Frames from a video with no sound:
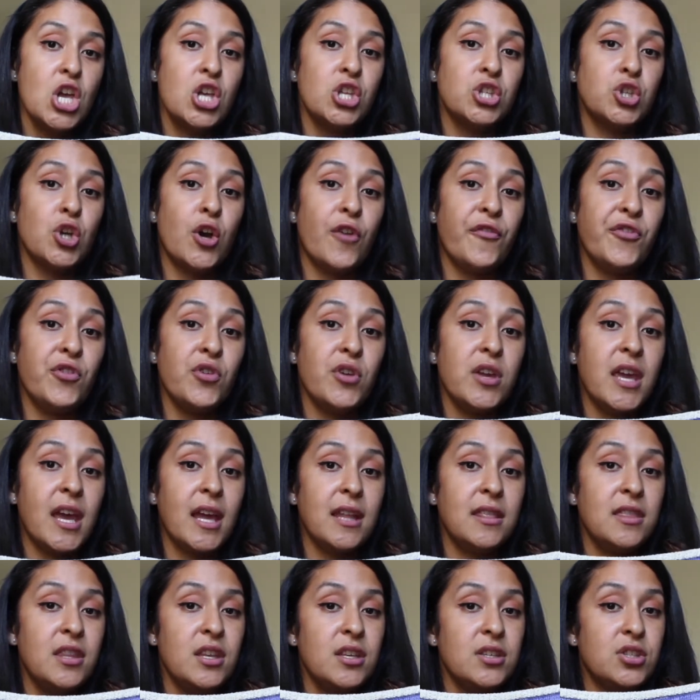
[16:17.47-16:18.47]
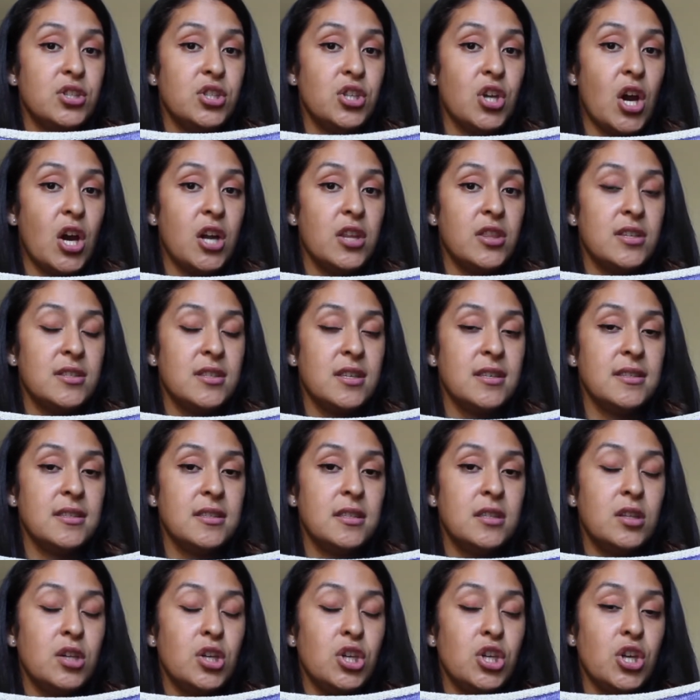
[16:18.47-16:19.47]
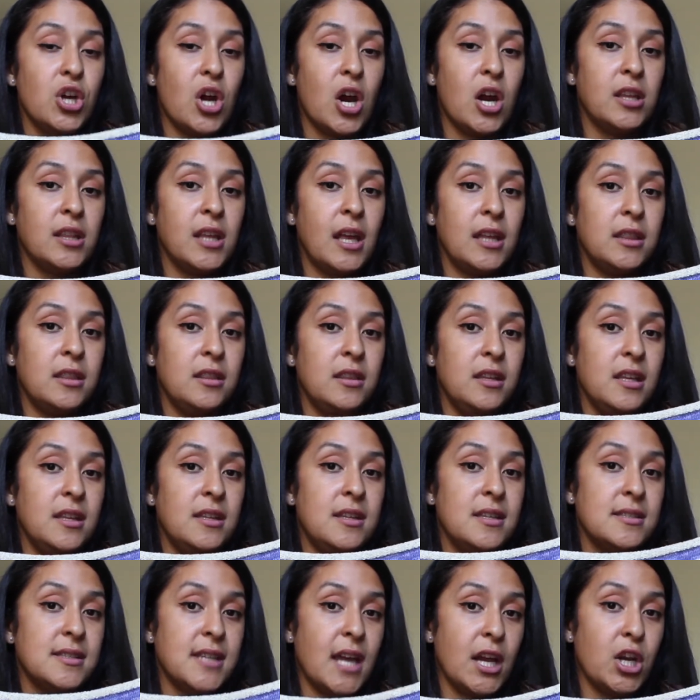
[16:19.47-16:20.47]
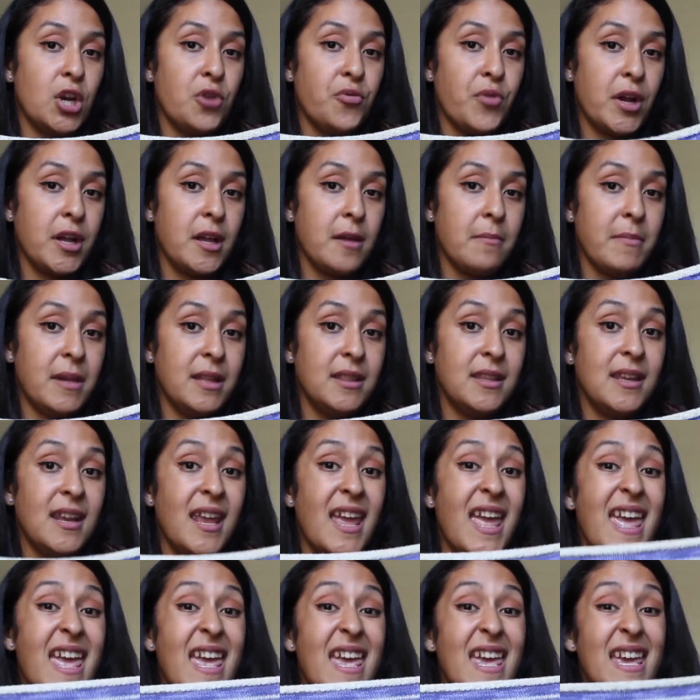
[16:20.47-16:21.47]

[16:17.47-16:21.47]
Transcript: So if you get this yarn, this is the yarn that the designer recommended.